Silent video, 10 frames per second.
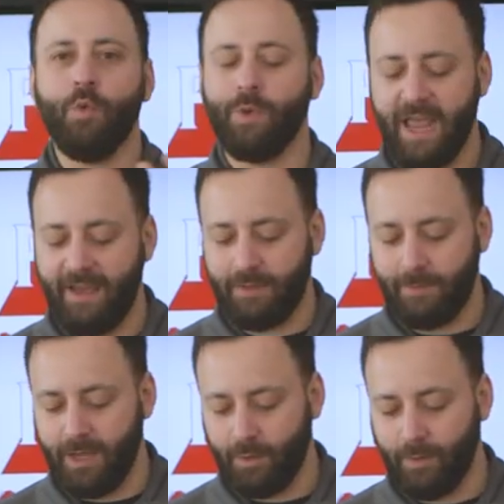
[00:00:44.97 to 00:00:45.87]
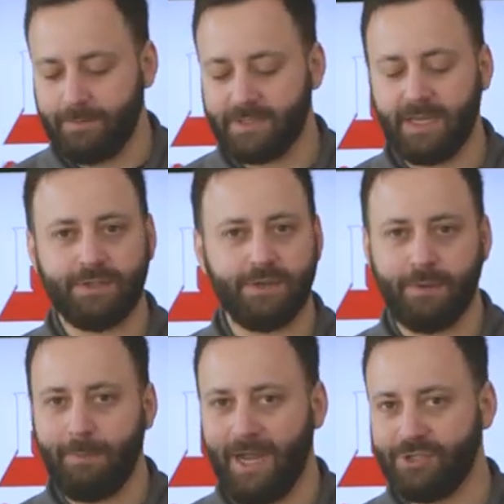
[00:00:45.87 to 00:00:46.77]
We have them on our website, so you
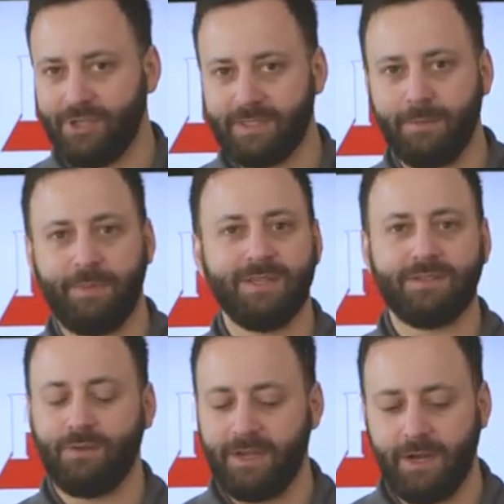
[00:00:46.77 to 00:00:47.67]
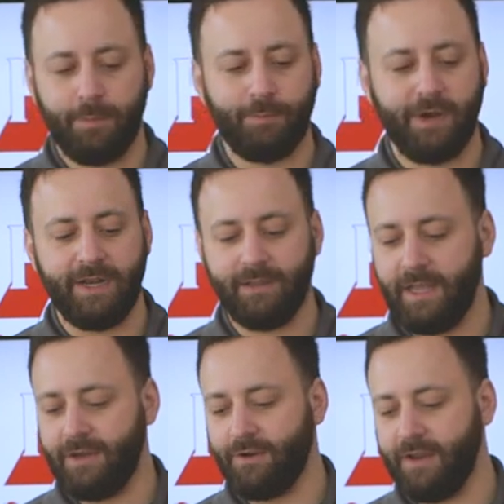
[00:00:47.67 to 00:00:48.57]
can buy just the pistol and upgrade it
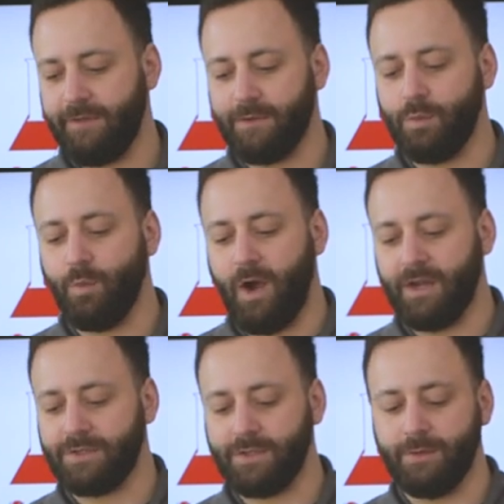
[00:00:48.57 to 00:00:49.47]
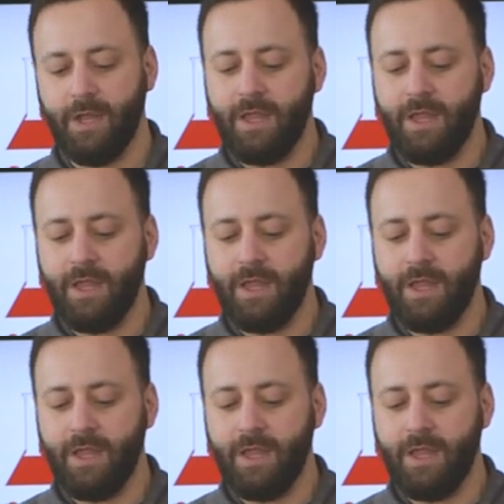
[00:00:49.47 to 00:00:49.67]
later if you want to.